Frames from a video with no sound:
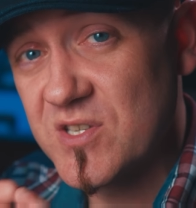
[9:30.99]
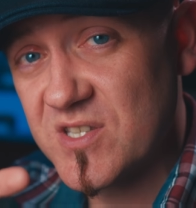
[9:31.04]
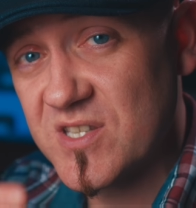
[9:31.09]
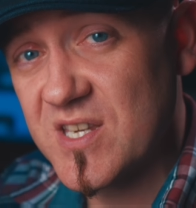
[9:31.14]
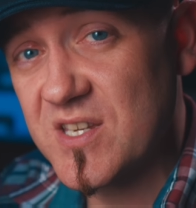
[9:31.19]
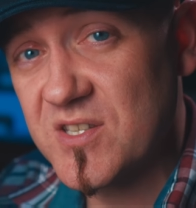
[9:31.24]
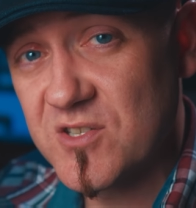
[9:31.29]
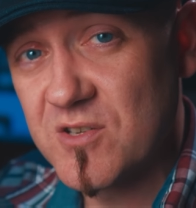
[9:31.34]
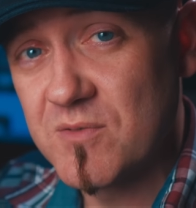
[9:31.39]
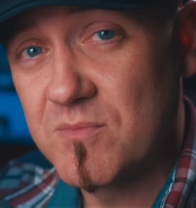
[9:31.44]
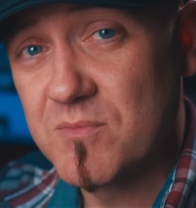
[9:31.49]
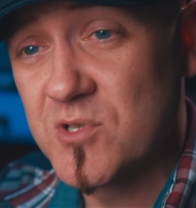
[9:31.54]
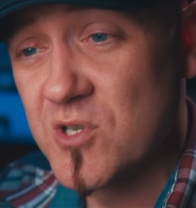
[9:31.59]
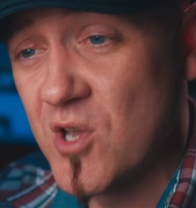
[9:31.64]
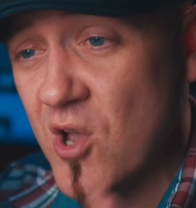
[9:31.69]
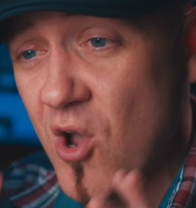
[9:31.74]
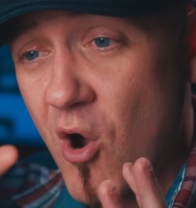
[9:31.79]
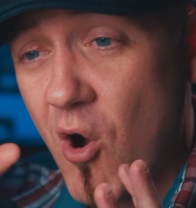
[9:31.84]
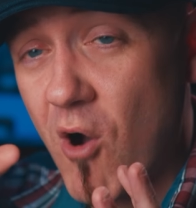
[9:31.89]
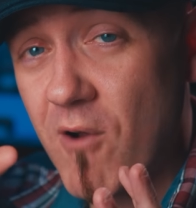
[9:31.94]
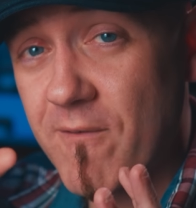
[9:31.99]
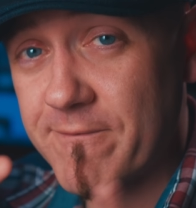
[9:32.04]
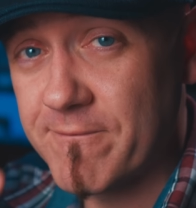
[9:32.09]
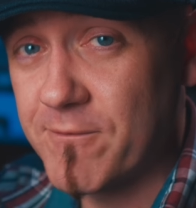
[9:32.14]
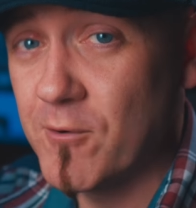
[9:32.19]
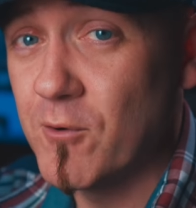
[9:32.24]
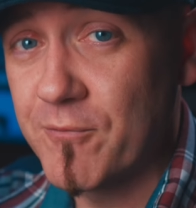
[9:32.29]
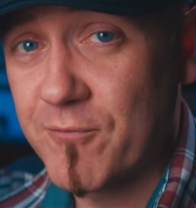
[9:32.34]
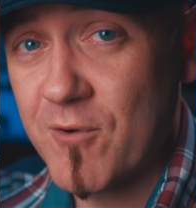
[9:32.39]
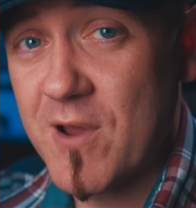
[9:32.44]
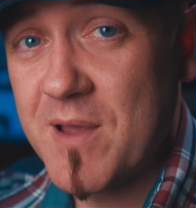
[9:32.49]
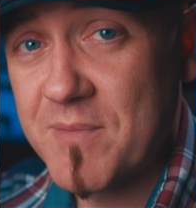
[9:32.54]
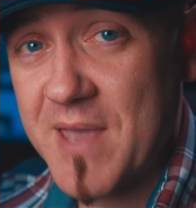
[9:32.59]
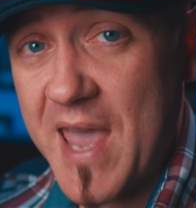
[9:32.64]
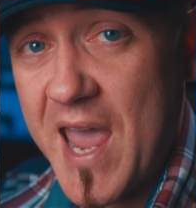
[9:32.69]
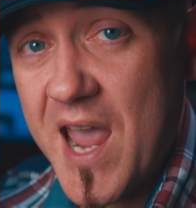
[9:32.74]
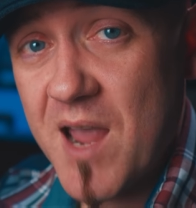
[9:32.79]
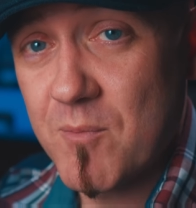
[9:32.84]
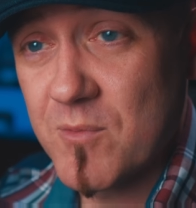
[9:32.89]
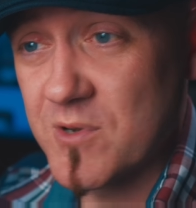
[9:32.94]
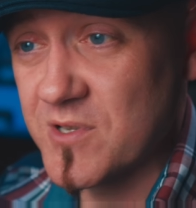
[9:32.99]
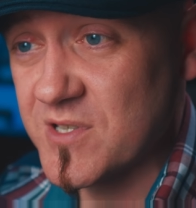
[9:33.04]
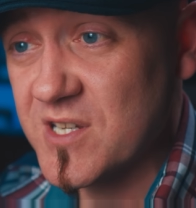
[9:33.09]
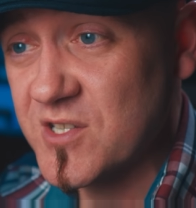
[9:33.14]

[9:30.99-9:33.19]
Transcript: systems on full-frame cameras.